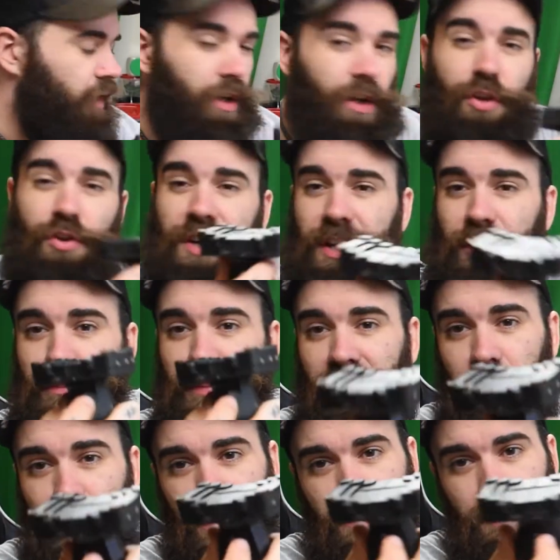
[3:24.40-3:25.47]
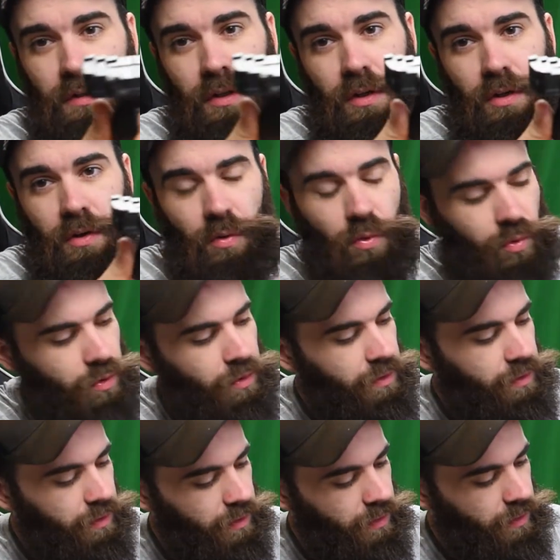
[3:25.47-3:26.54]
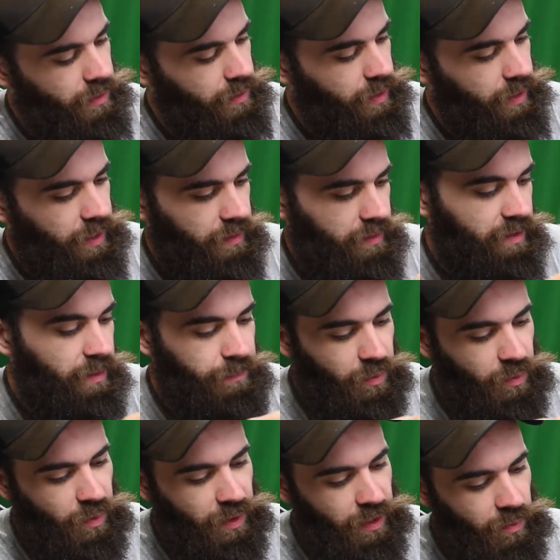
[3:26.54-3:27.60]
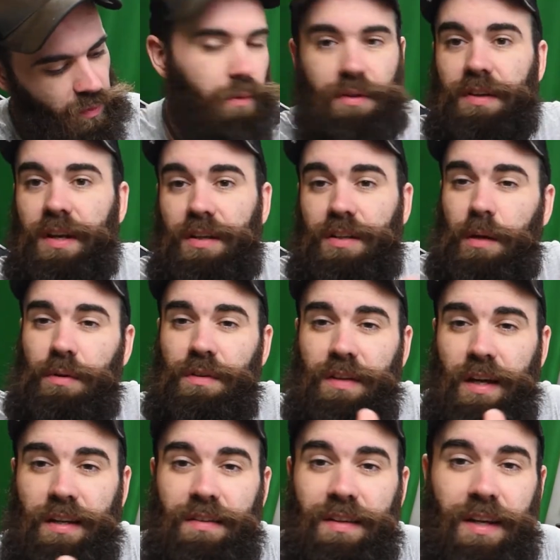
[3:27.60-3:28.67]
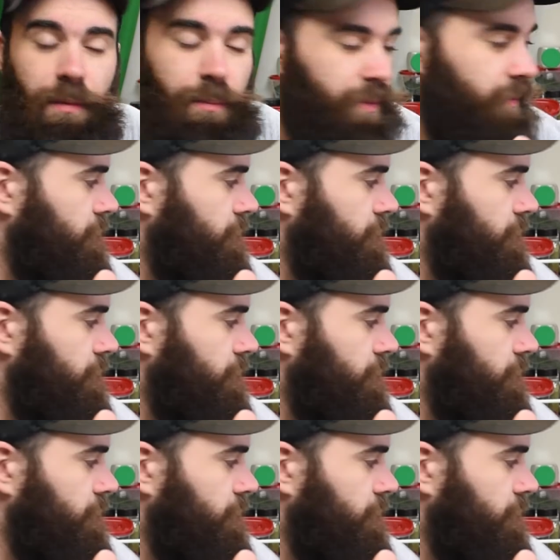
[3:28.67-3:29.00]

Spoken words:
You can either buy one, or the simple way where I would take double-sided tape,